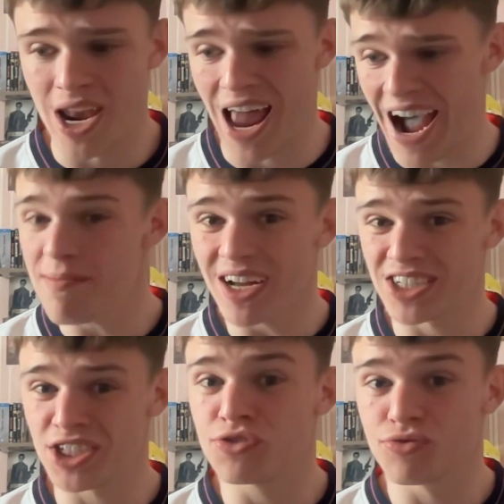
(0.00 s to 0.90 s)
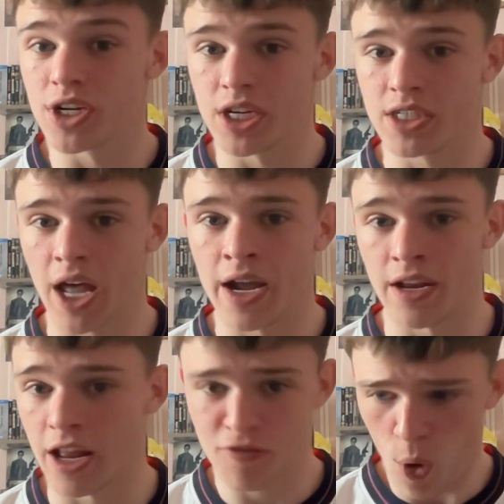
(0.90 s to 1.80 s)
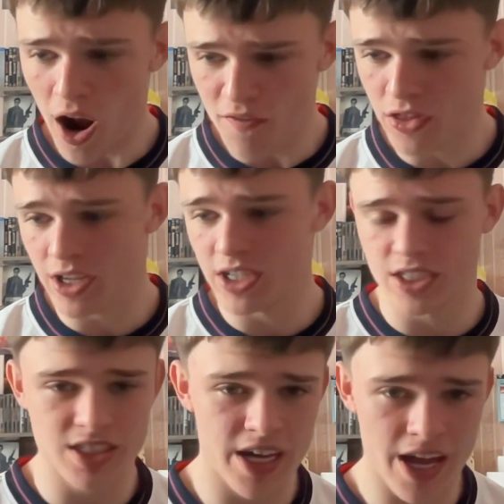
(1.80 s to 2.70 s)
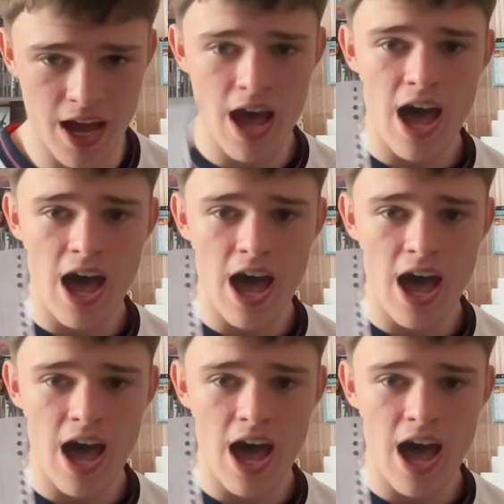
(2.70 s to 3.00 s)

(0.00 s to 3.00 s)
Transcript: Now I'm actually really excited and I have quite a few things to say.